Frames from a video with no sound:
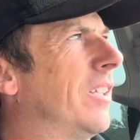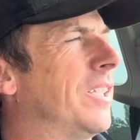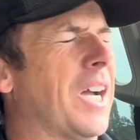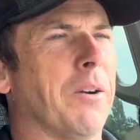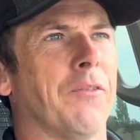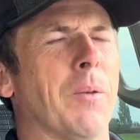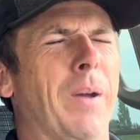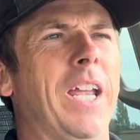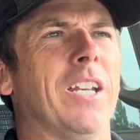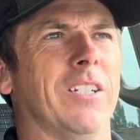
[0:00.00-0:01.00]
Now if the
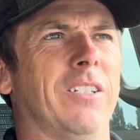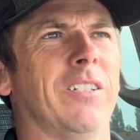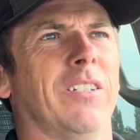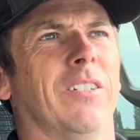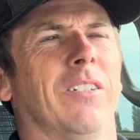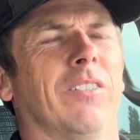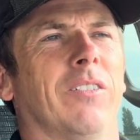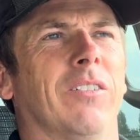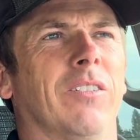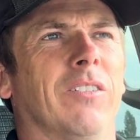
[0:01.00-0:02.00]
bend,
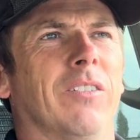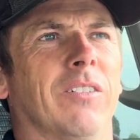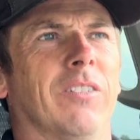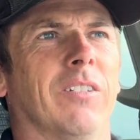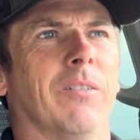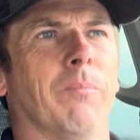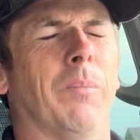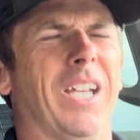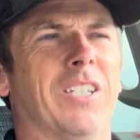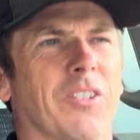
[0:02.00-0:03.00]

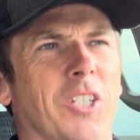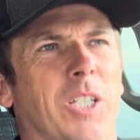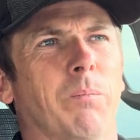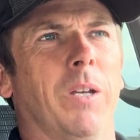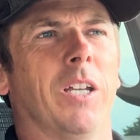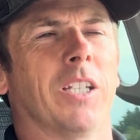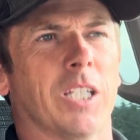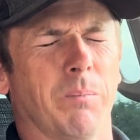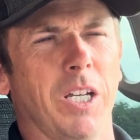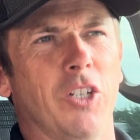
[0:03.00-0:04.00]
based on the
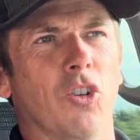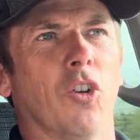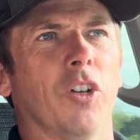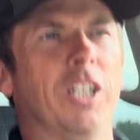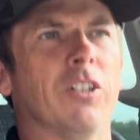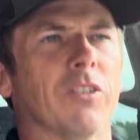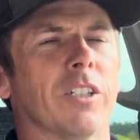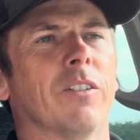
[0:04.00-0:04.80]
speed you're going into it,